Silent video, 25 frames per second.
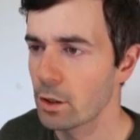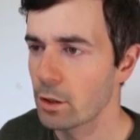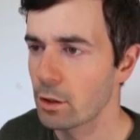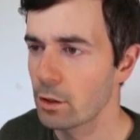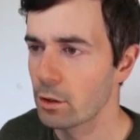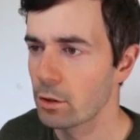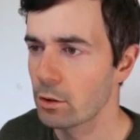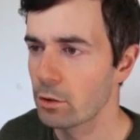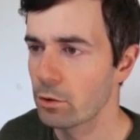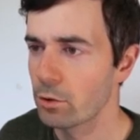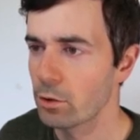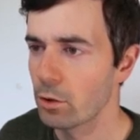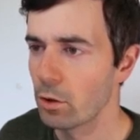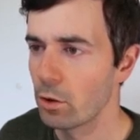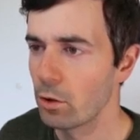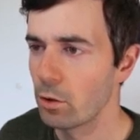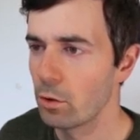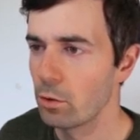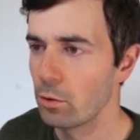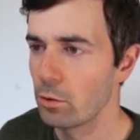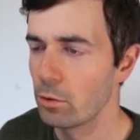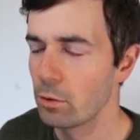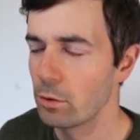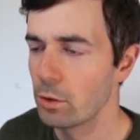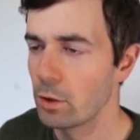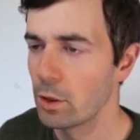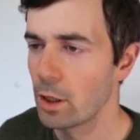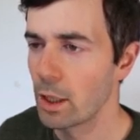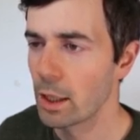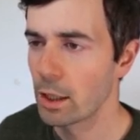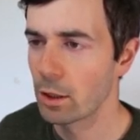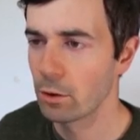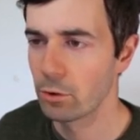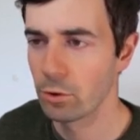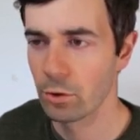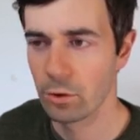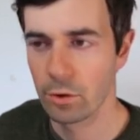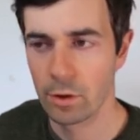So I
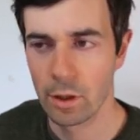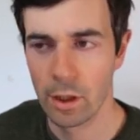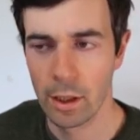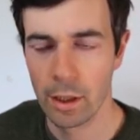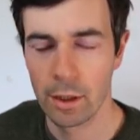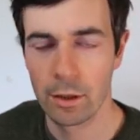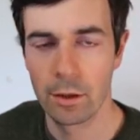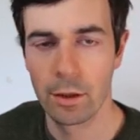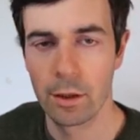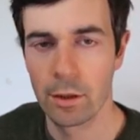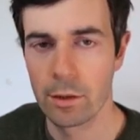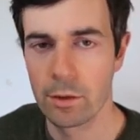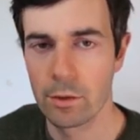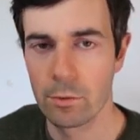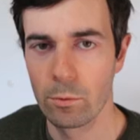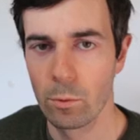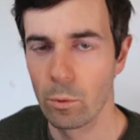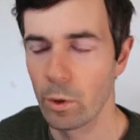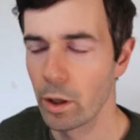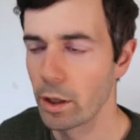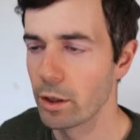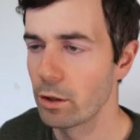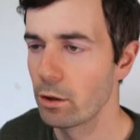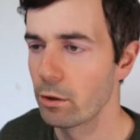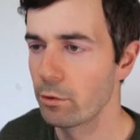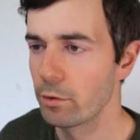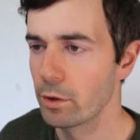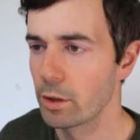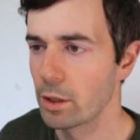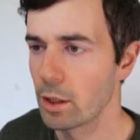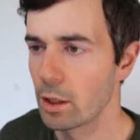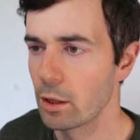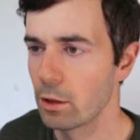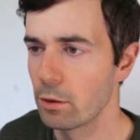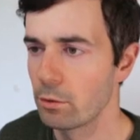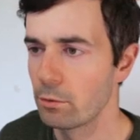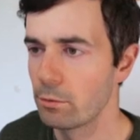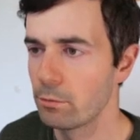can just click this white over
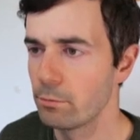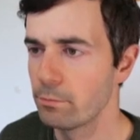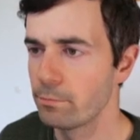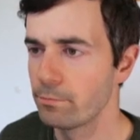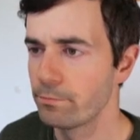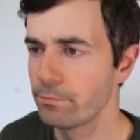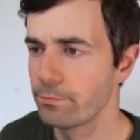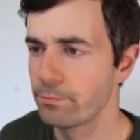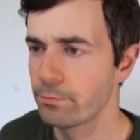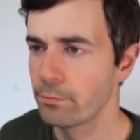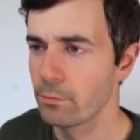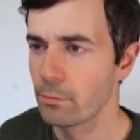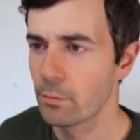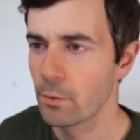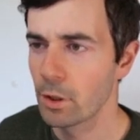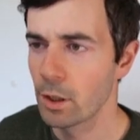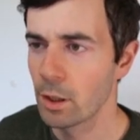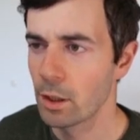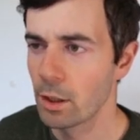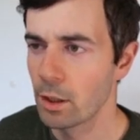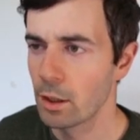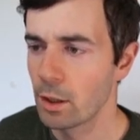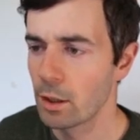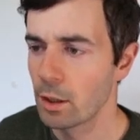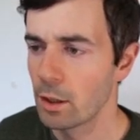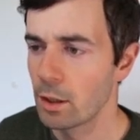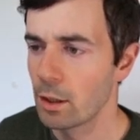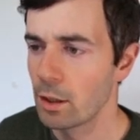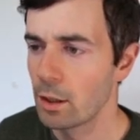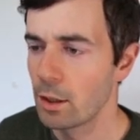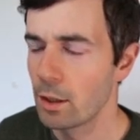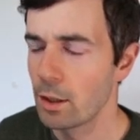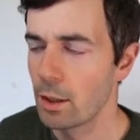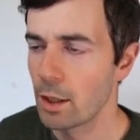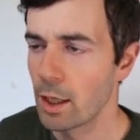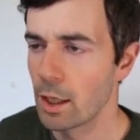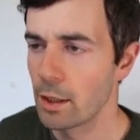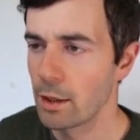yellow.
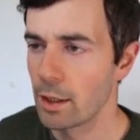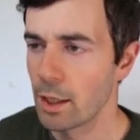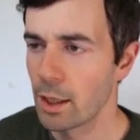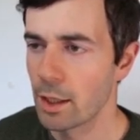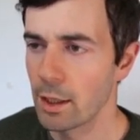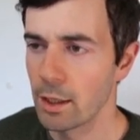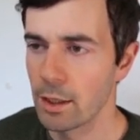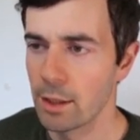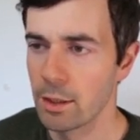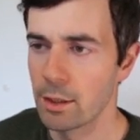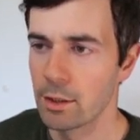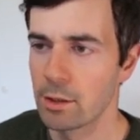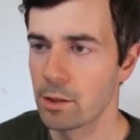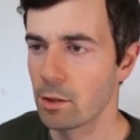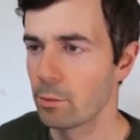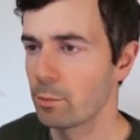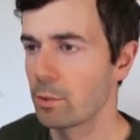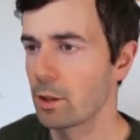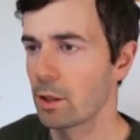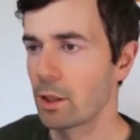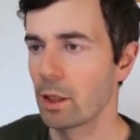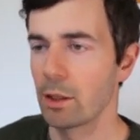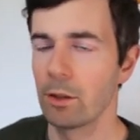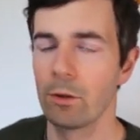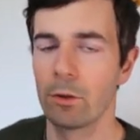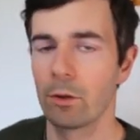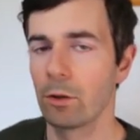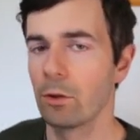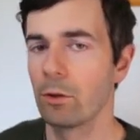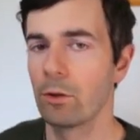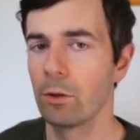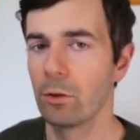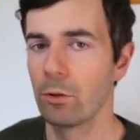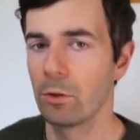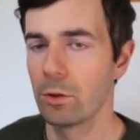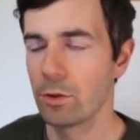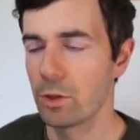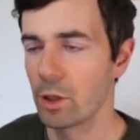And that is something that you can
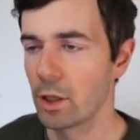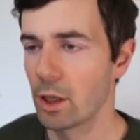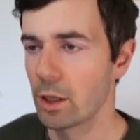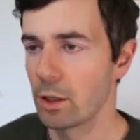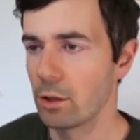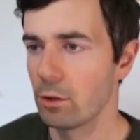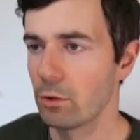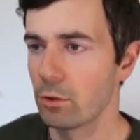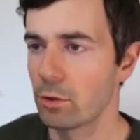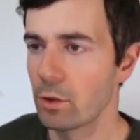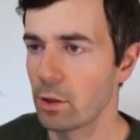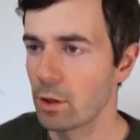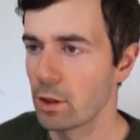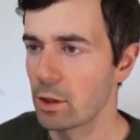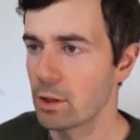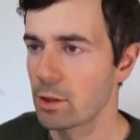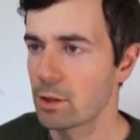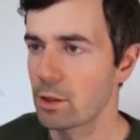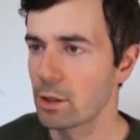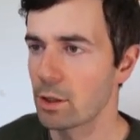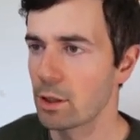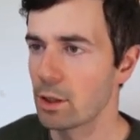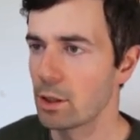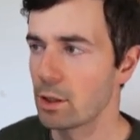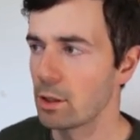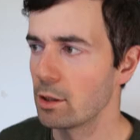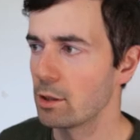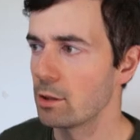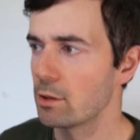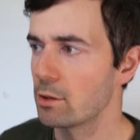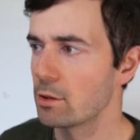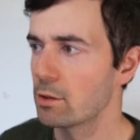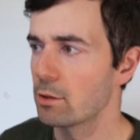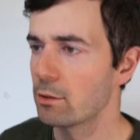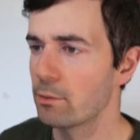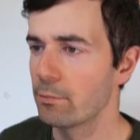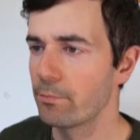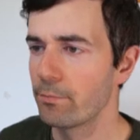do as you get used to this,
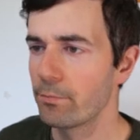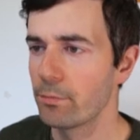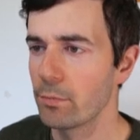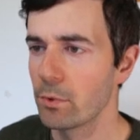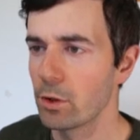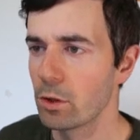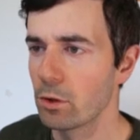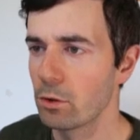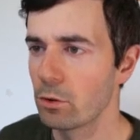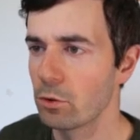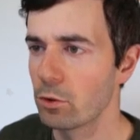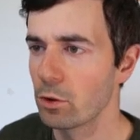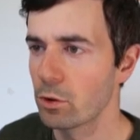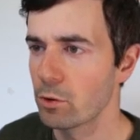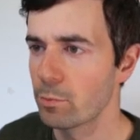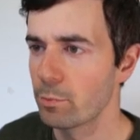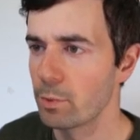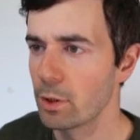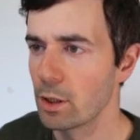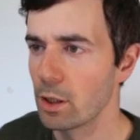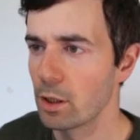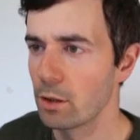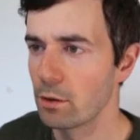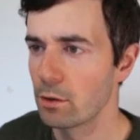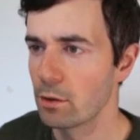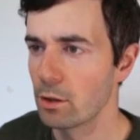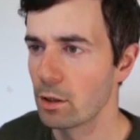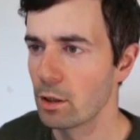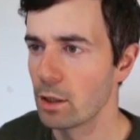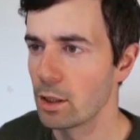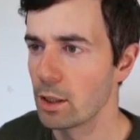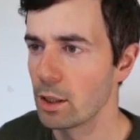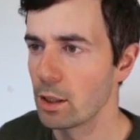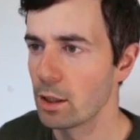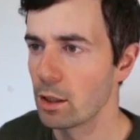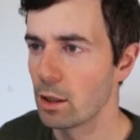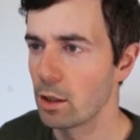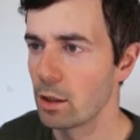is just begin to
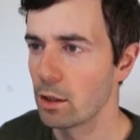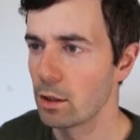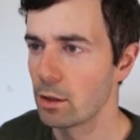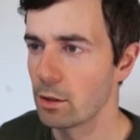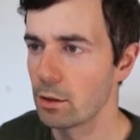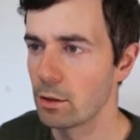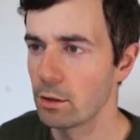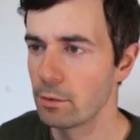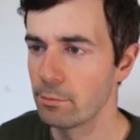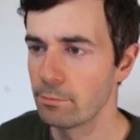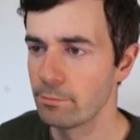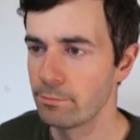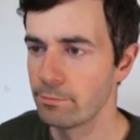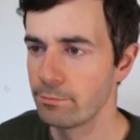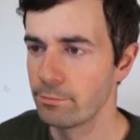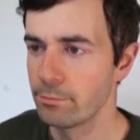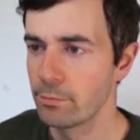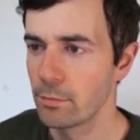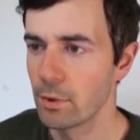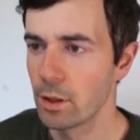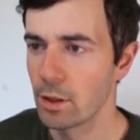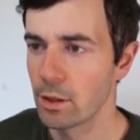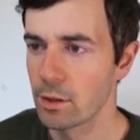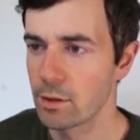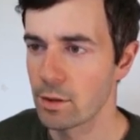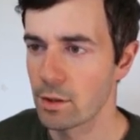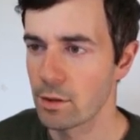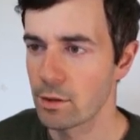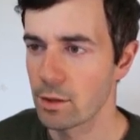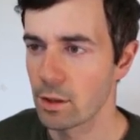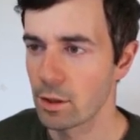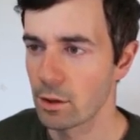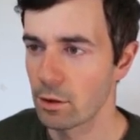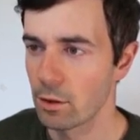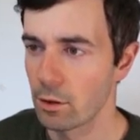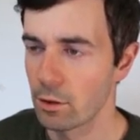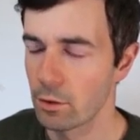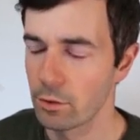lean on the existing
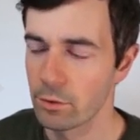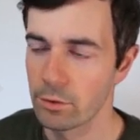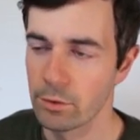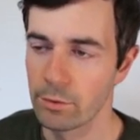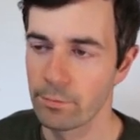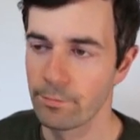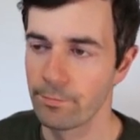colors.